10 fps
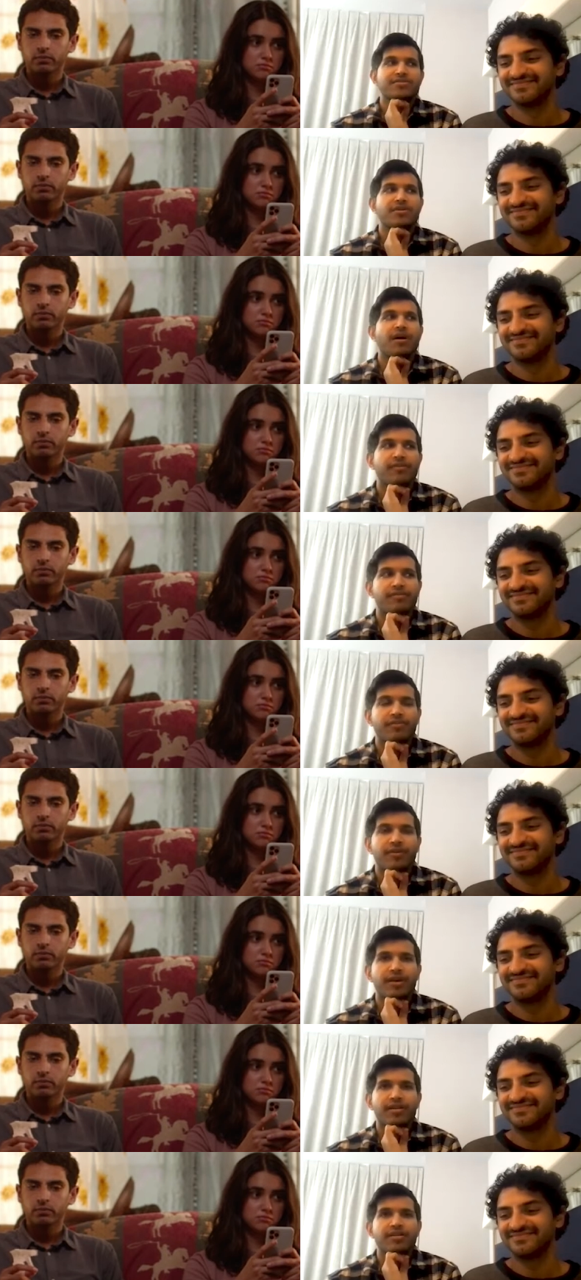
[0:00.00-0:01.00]
Speaker 1: you often
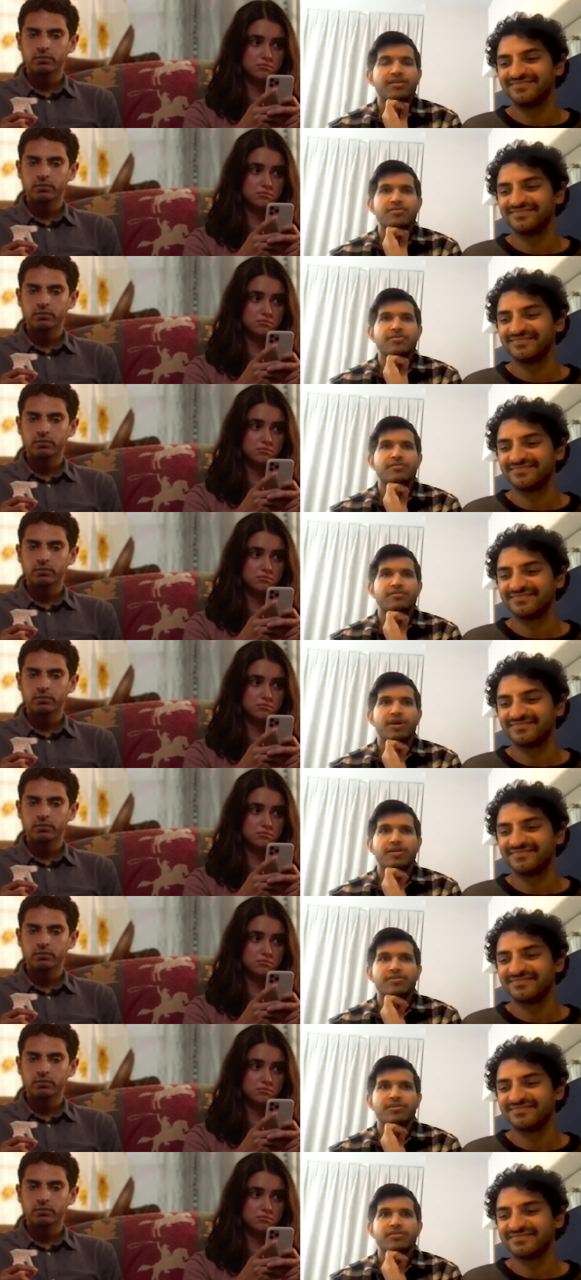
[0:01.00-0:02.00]
write in extreme
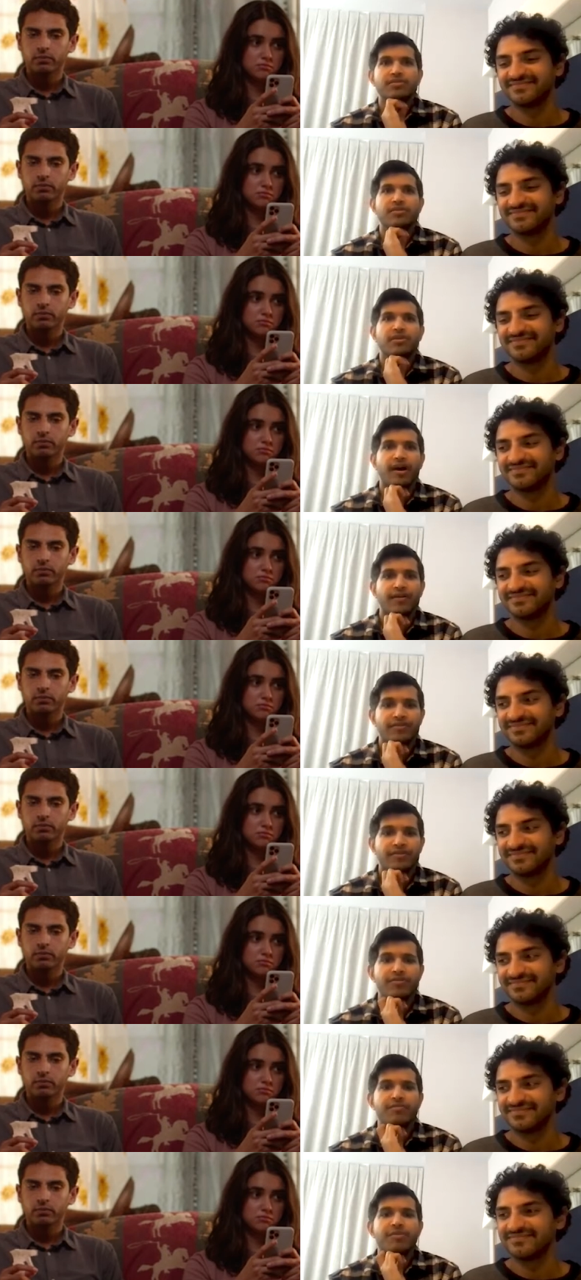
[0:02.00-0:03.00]
broad strokes, and you have
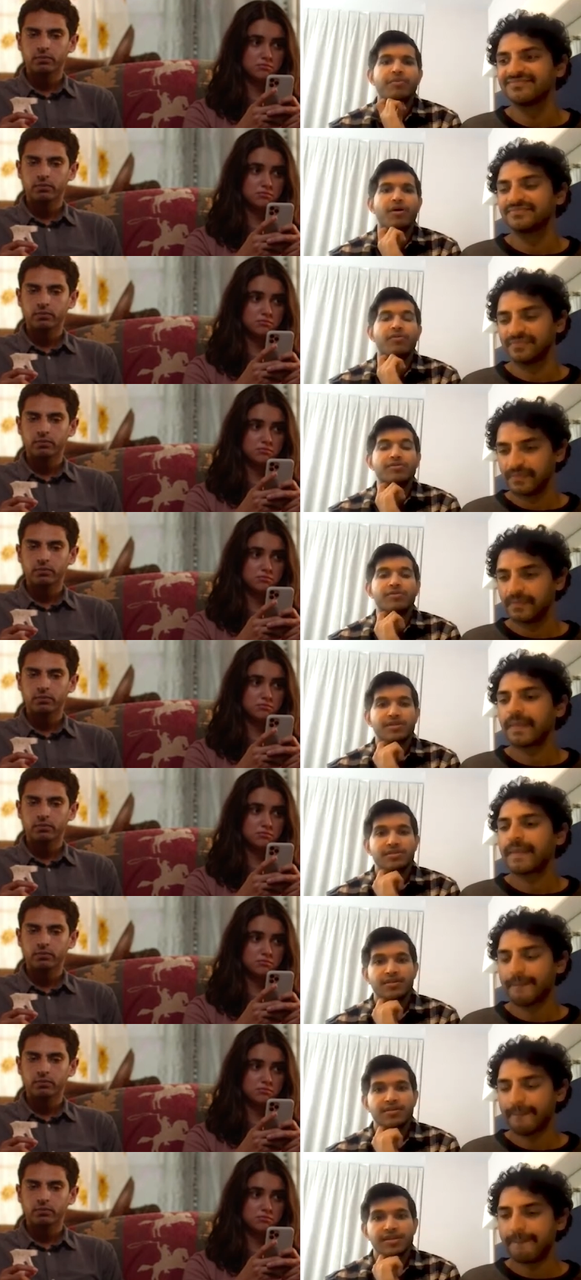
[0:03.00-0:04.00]
to. And people always want
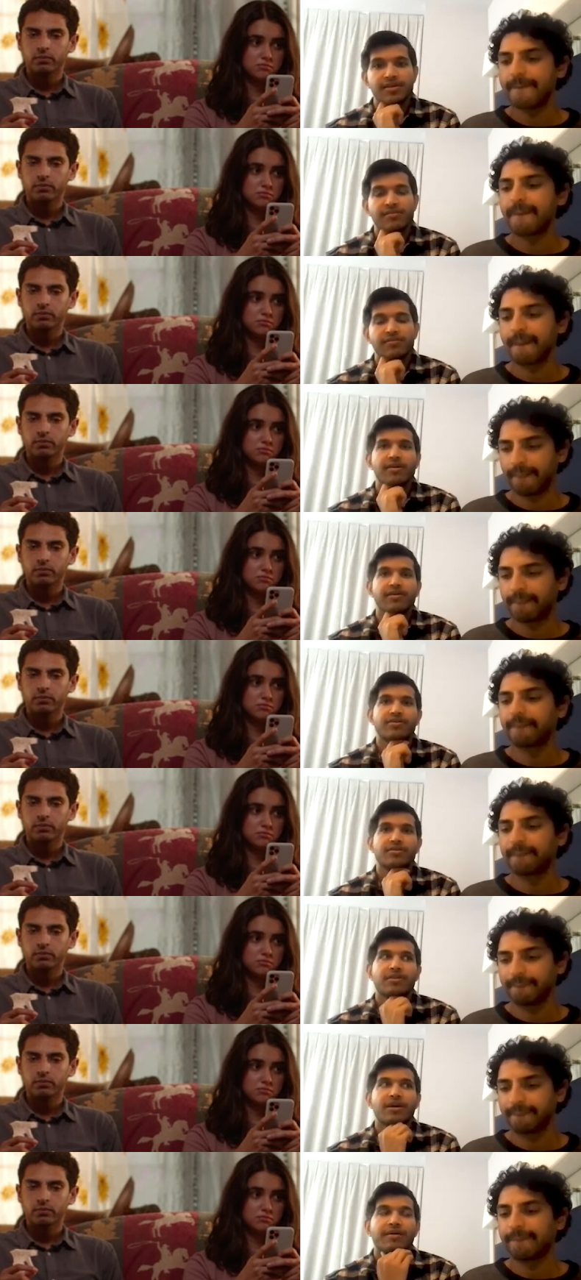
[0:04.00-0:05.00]
subtlety out of
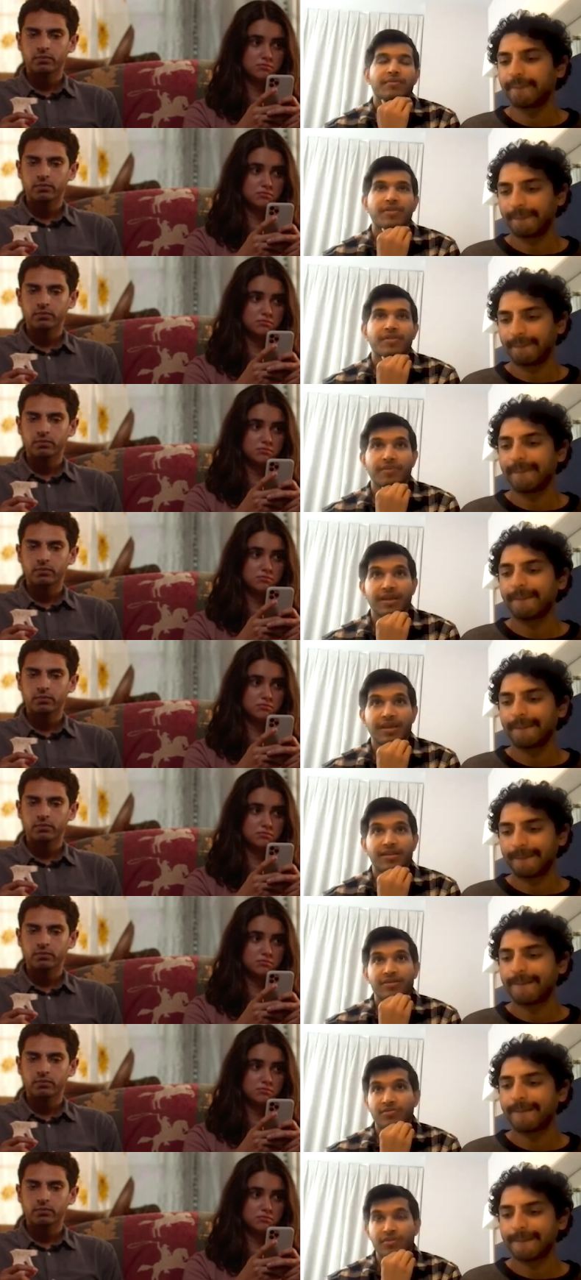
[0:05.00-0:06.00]
character, but in the
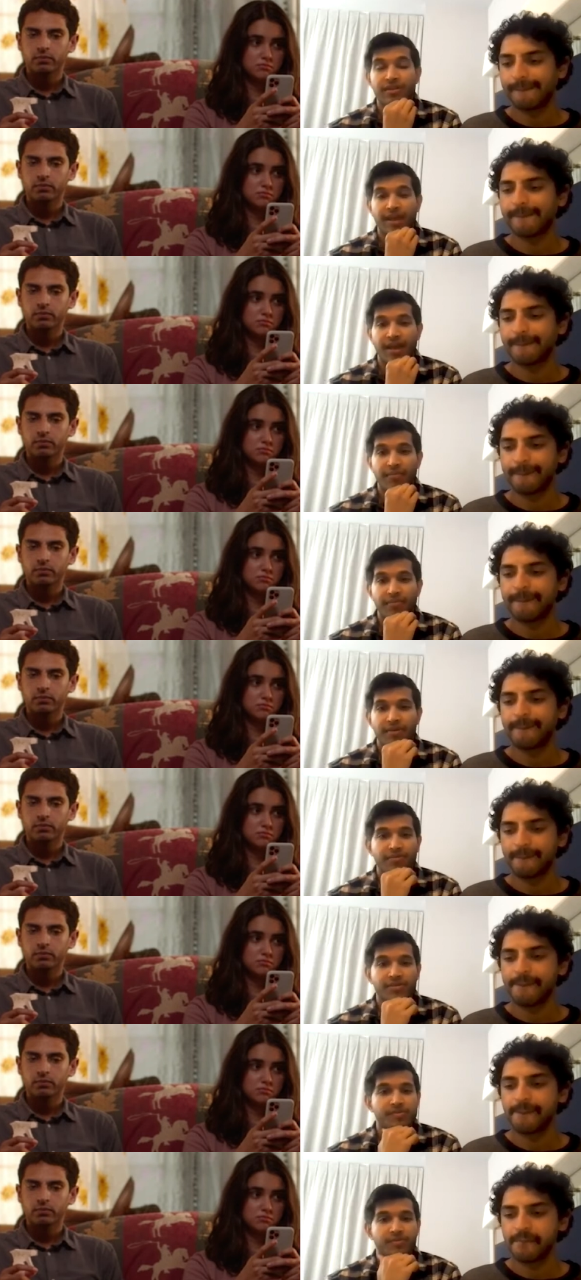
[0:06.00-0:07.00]
beginning, you really can't be.
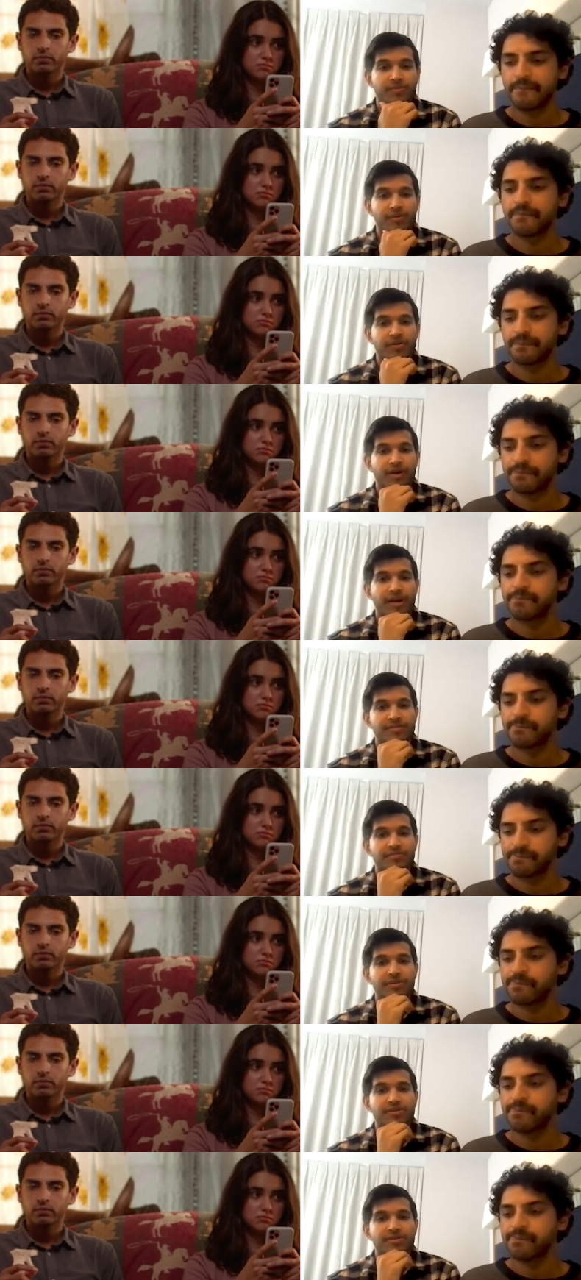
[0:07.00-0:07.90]
Otherwise, people won't grasp it.